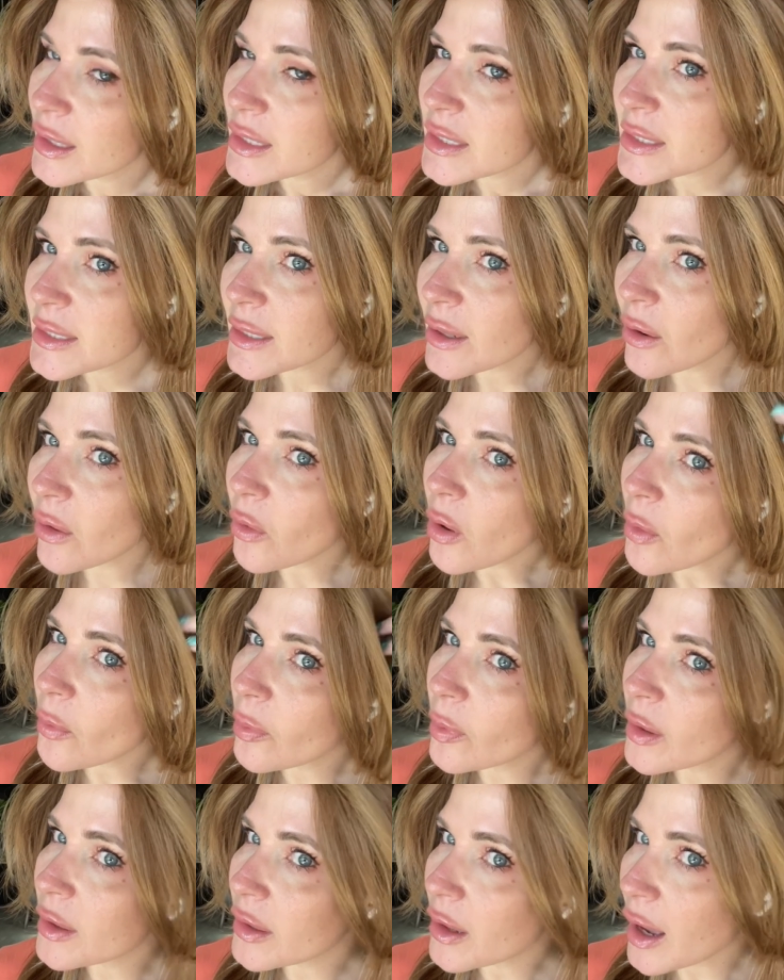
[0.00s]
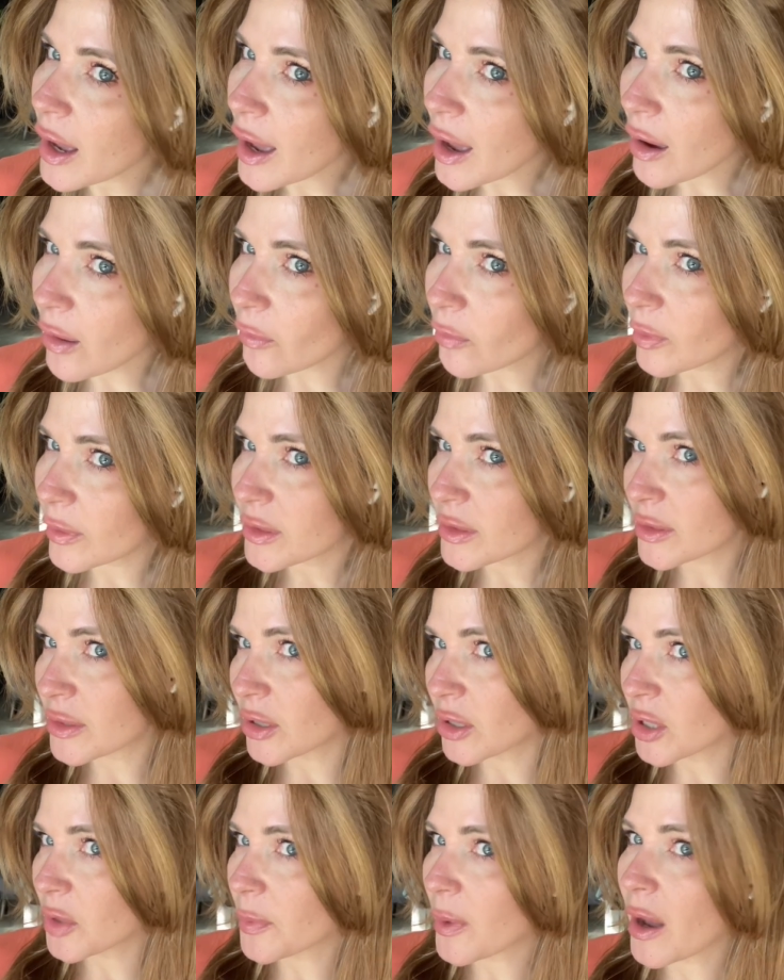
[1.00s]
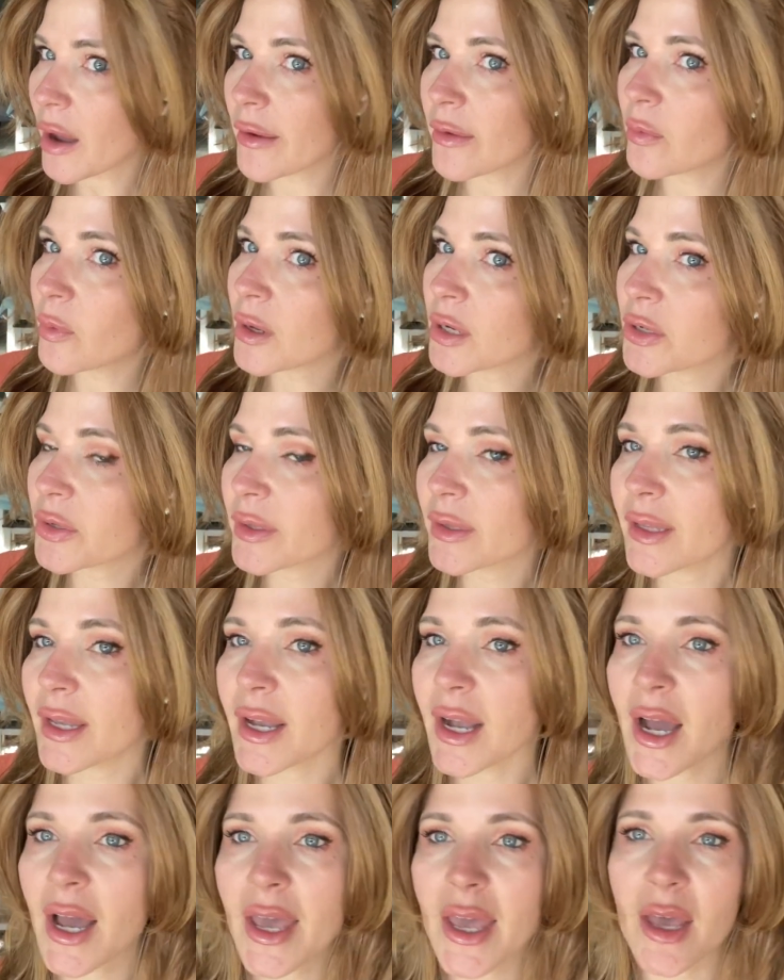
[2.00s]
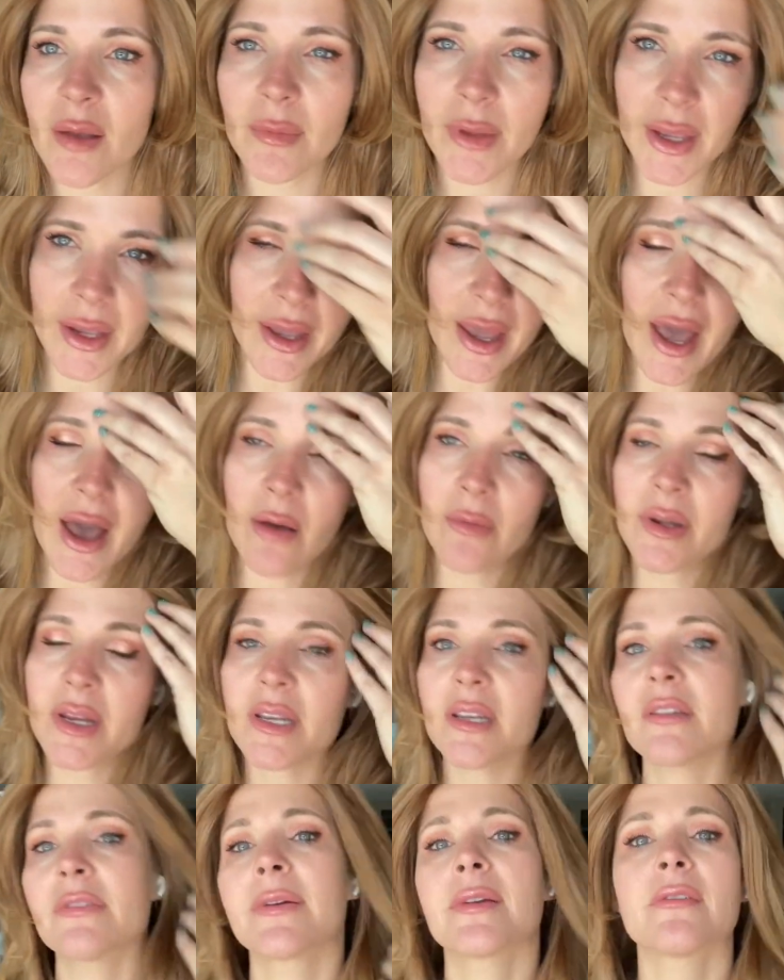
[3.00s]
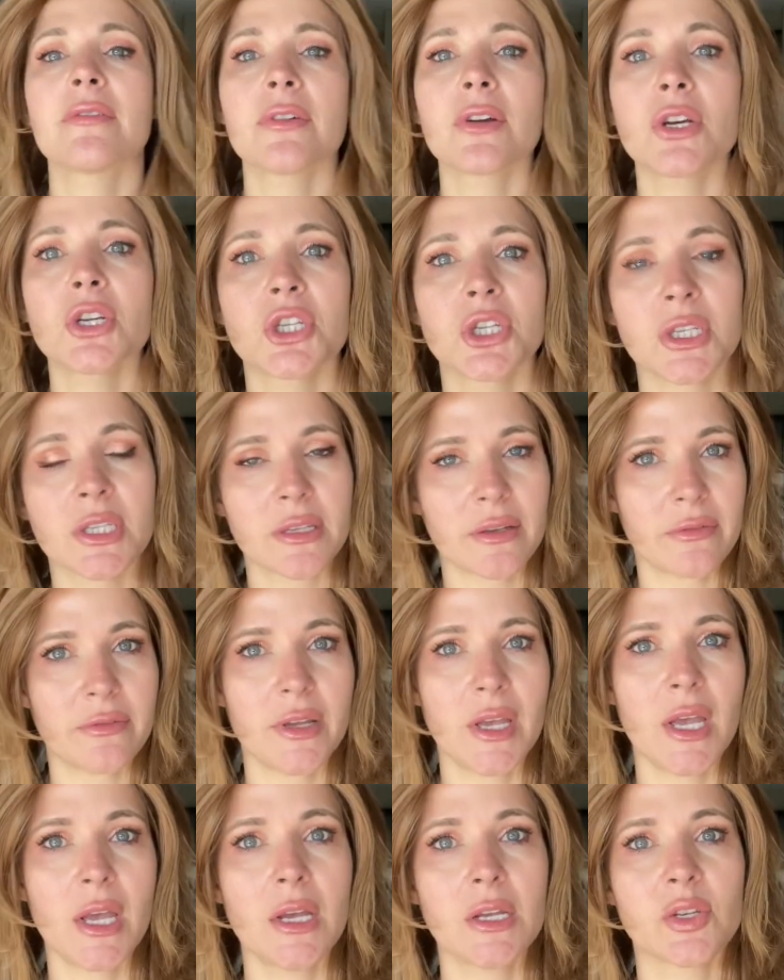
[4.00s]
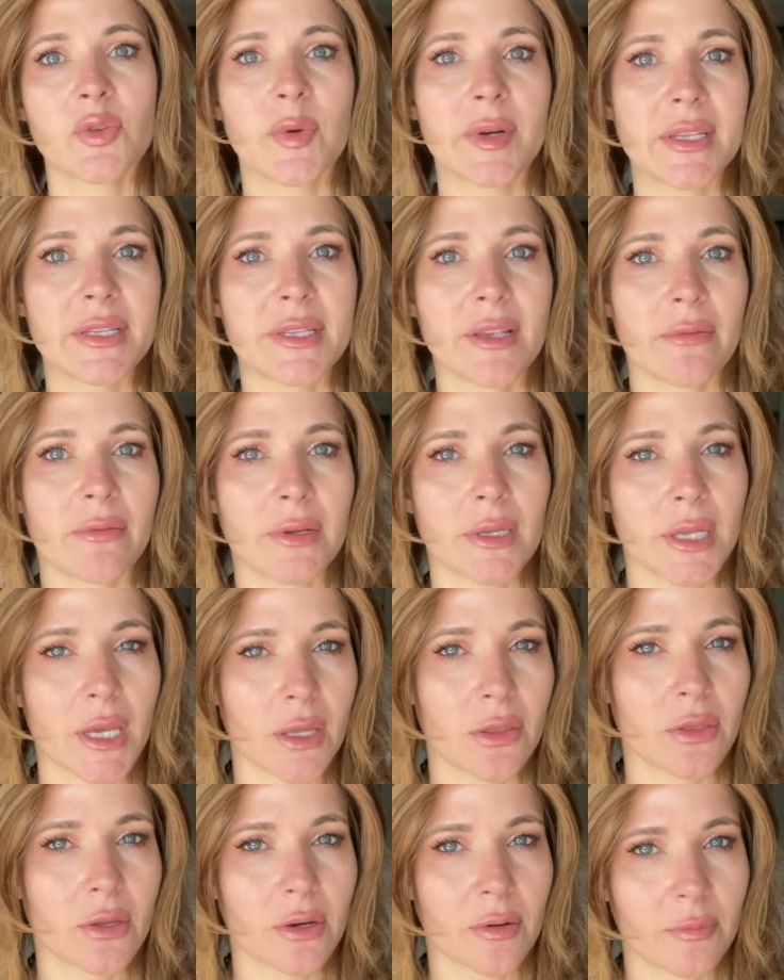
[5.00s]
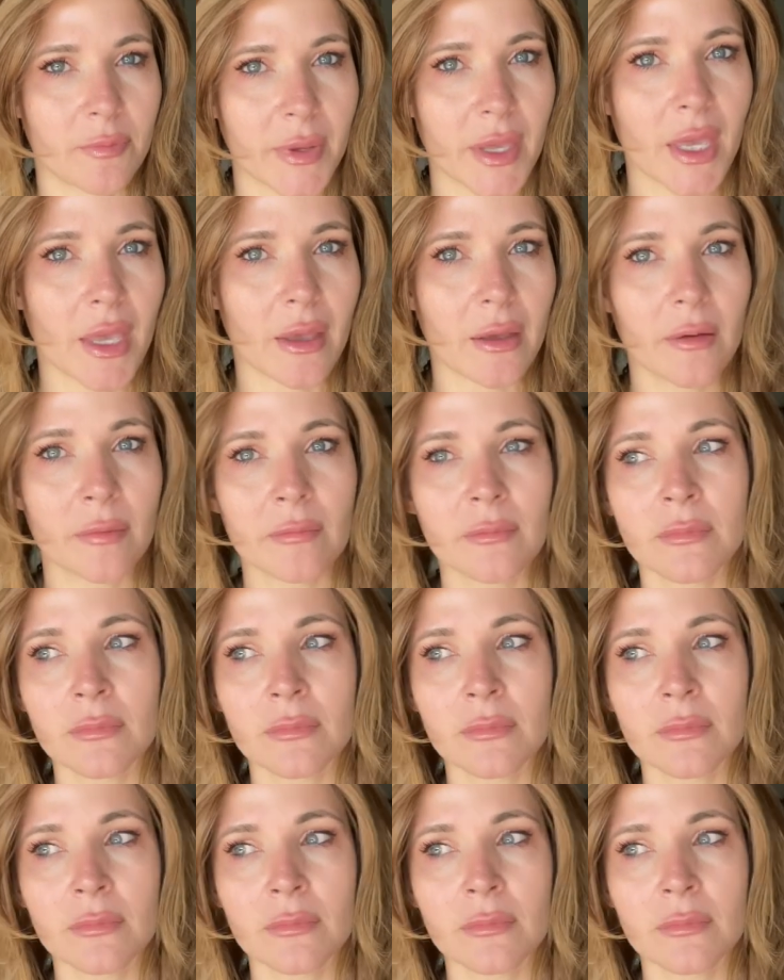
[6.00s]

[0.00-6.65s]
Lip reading: So what, you know, you're probably wondering like I am, like how many different versions of 27 can there be?